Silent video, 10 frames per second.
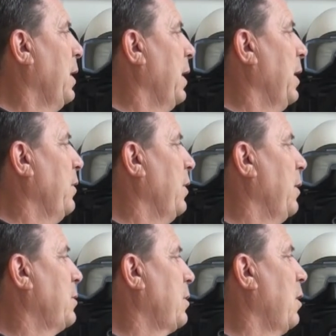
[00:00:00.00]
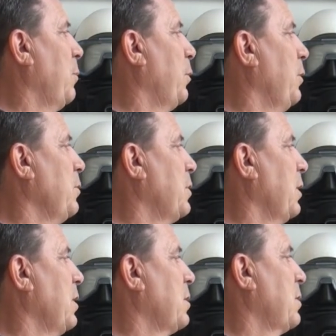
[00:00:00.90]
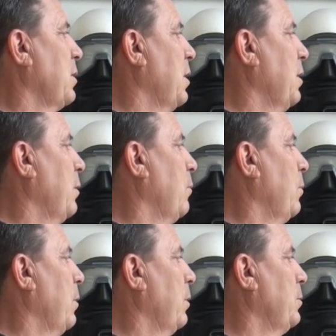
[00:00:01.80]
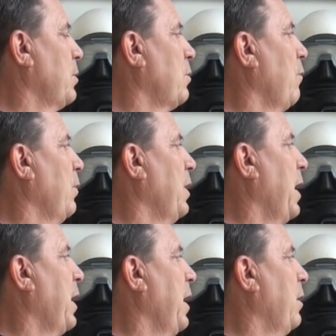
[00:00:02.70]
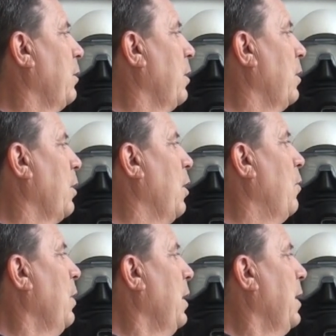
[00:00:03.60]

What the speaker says: And they started producing this just over a decade ago.